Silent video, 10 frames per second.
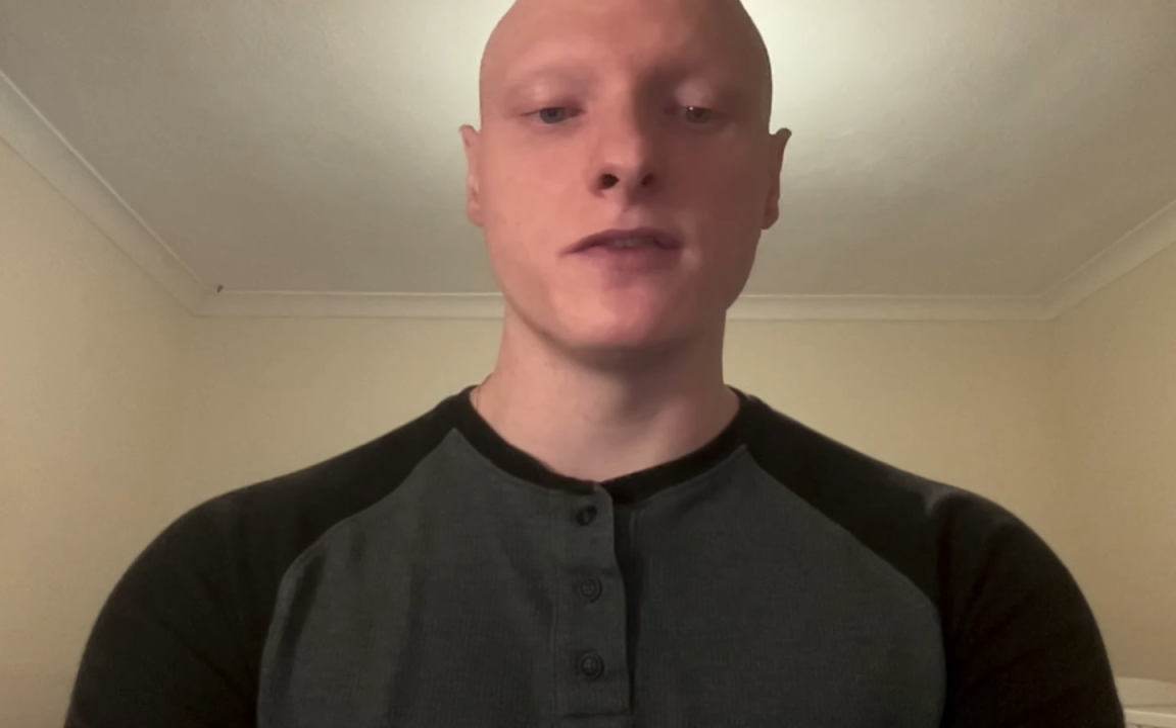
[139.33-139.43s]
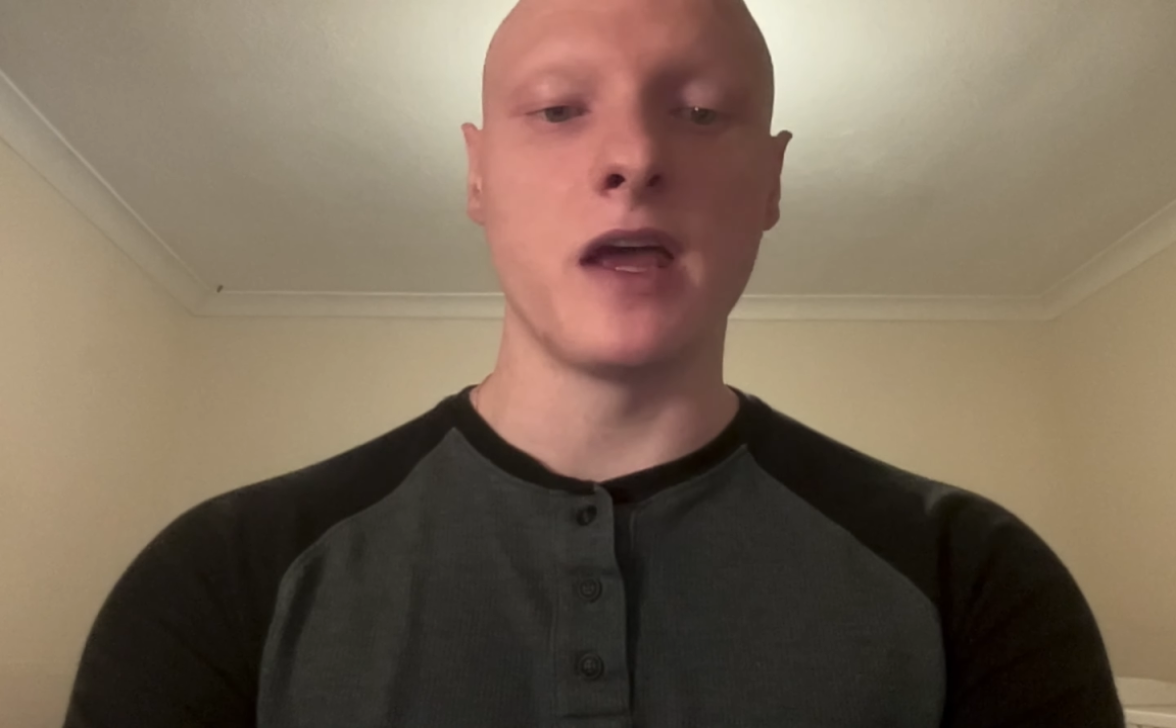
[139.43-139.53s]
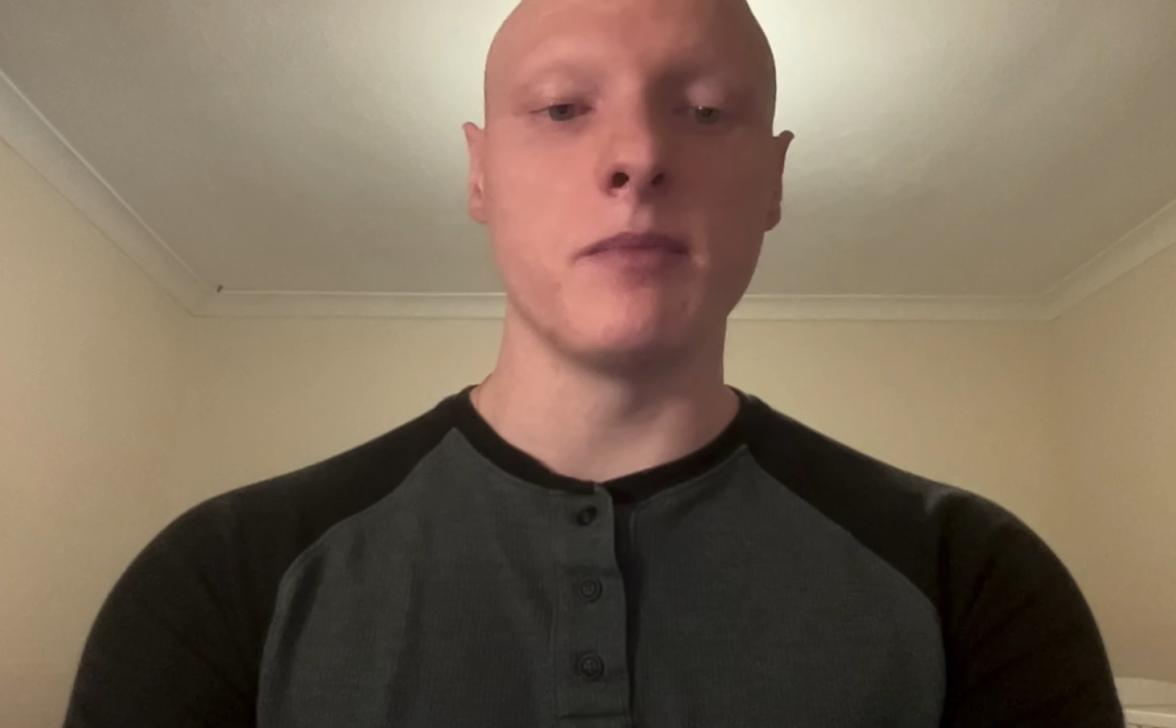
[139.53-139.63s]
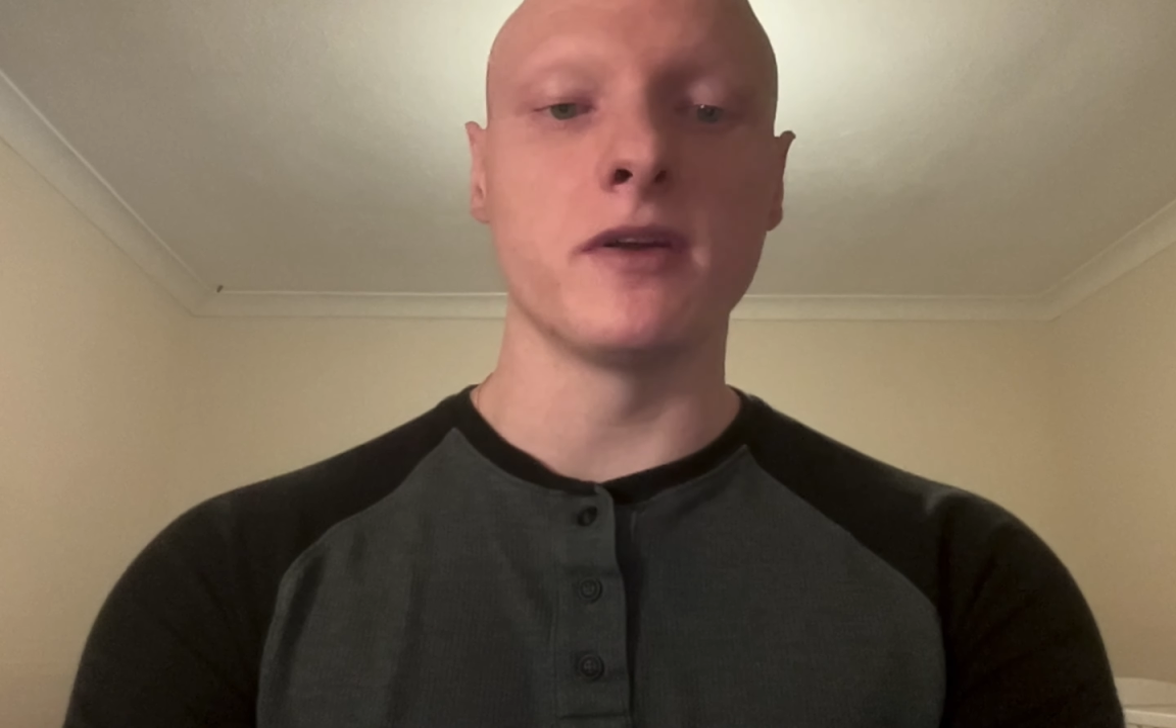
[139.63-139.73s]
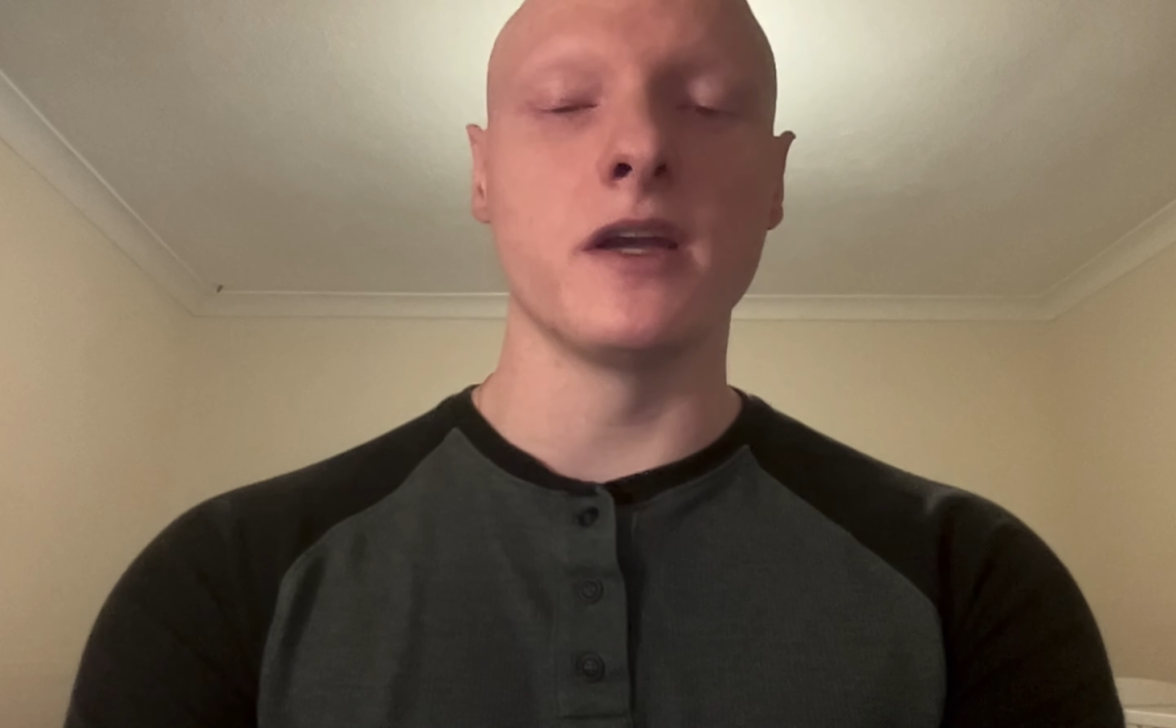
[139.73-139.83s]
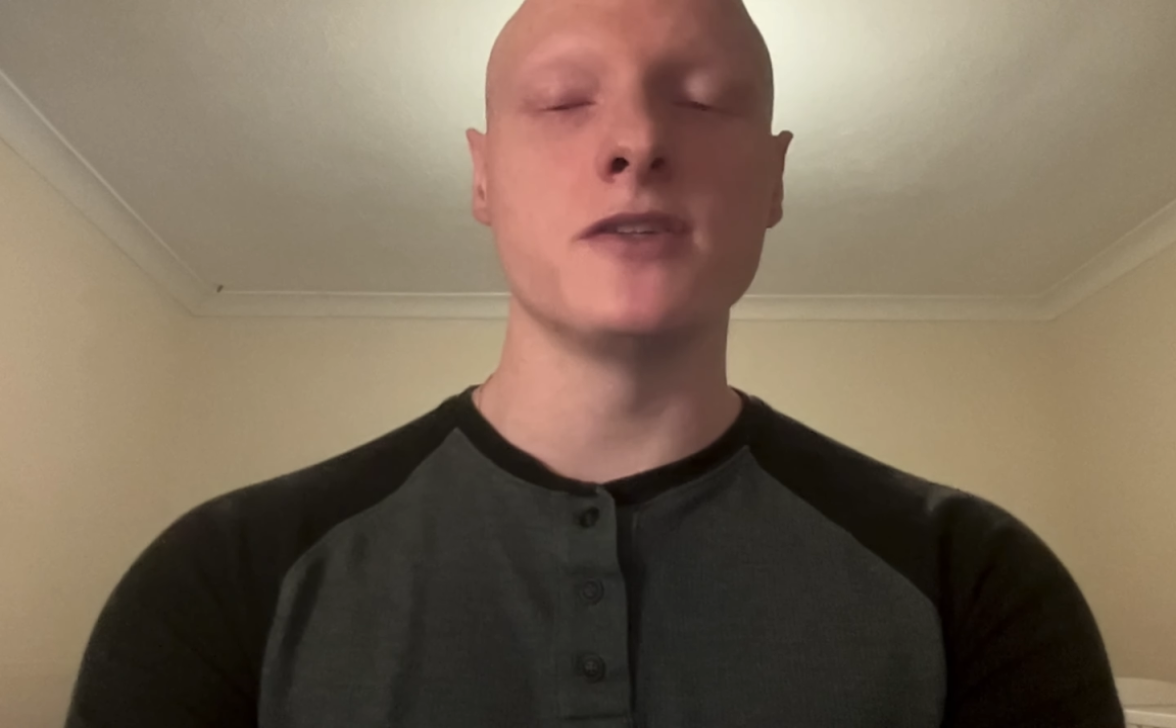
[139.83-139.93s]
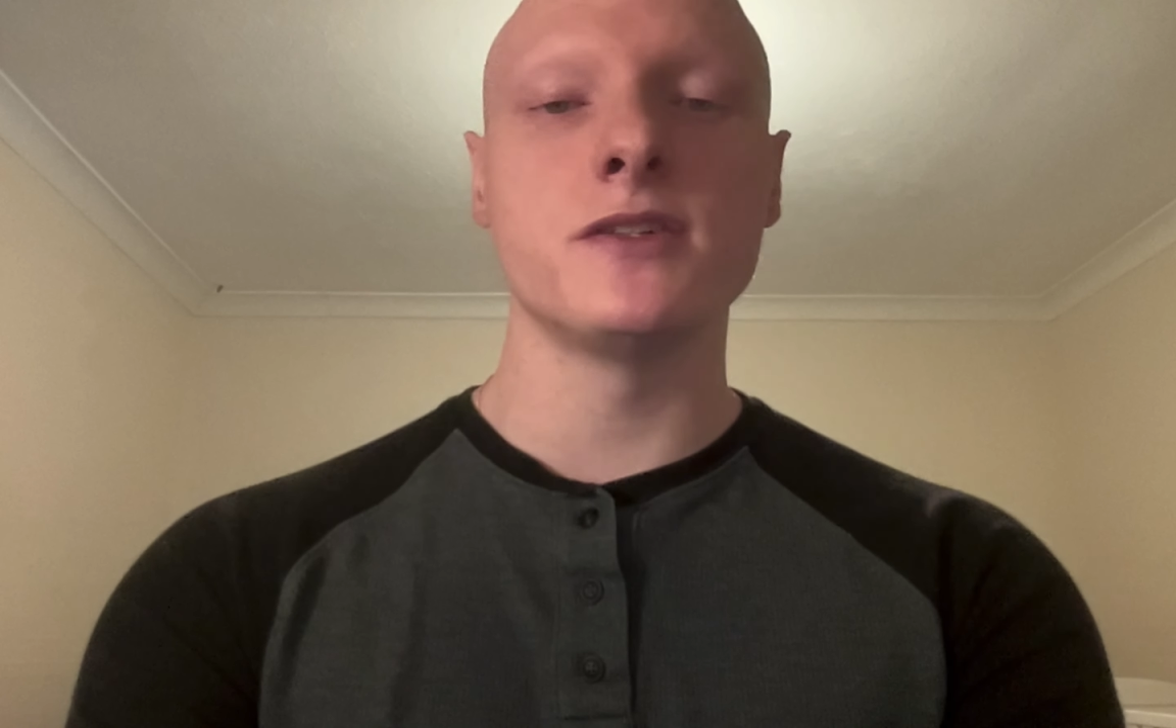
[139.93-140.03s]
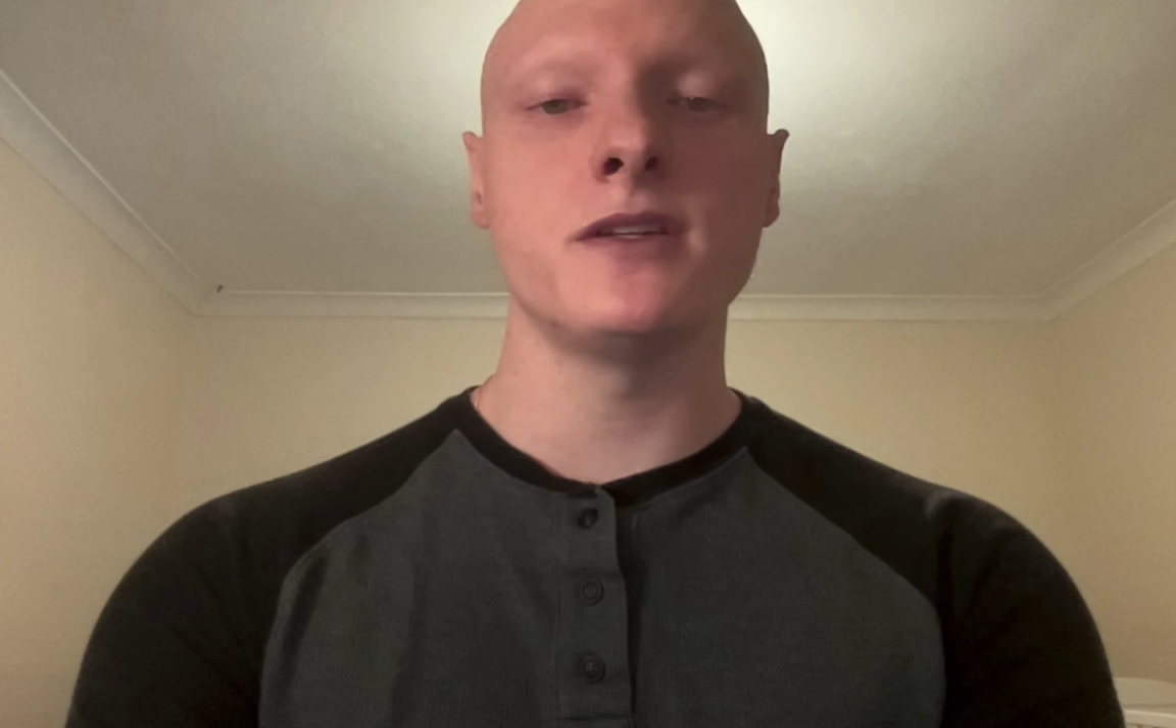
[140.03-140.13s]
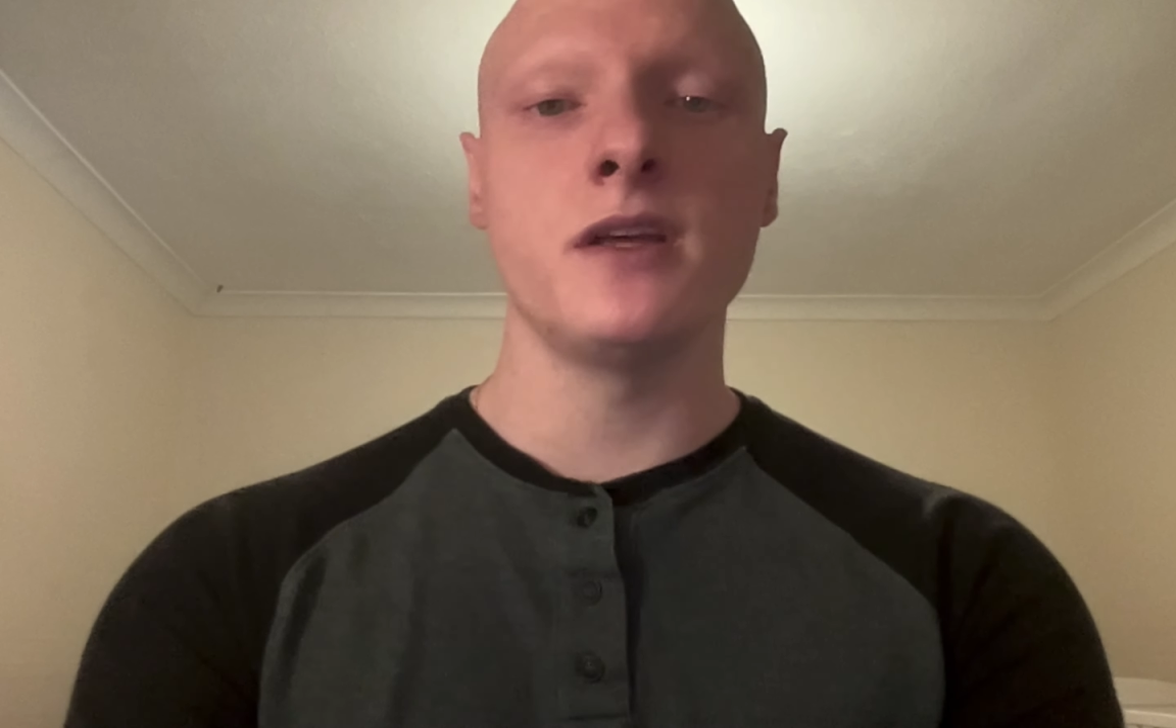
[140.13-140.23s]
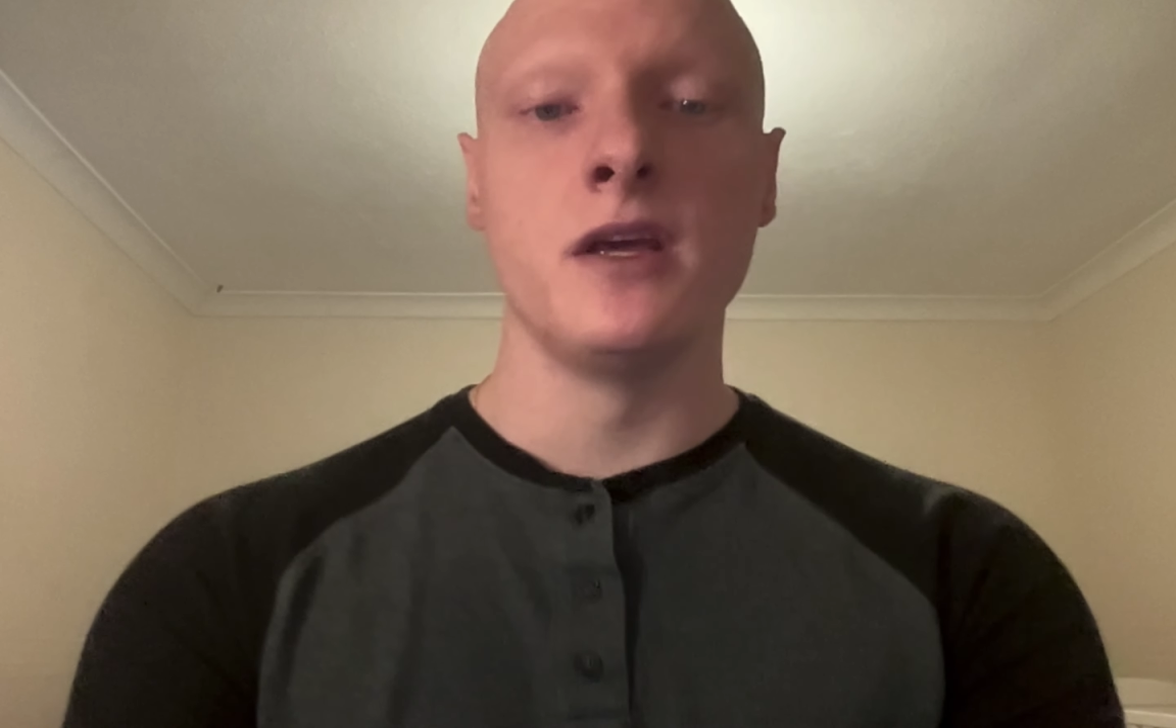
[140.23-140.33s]
the
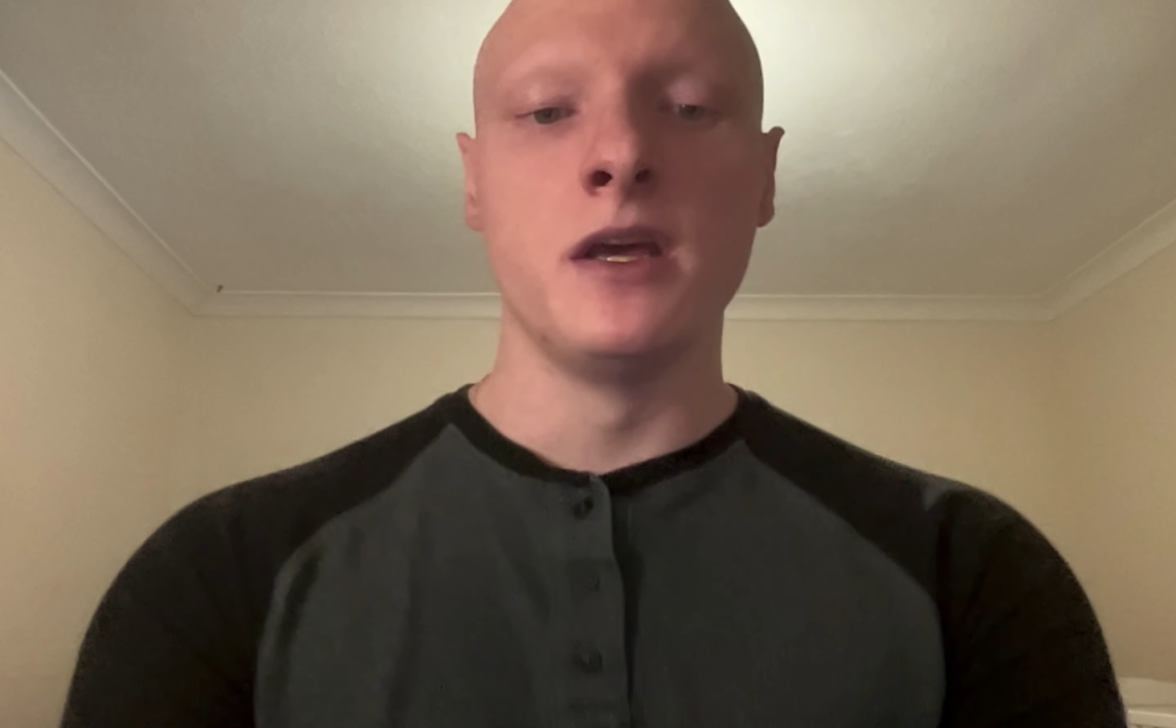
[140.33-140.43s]
application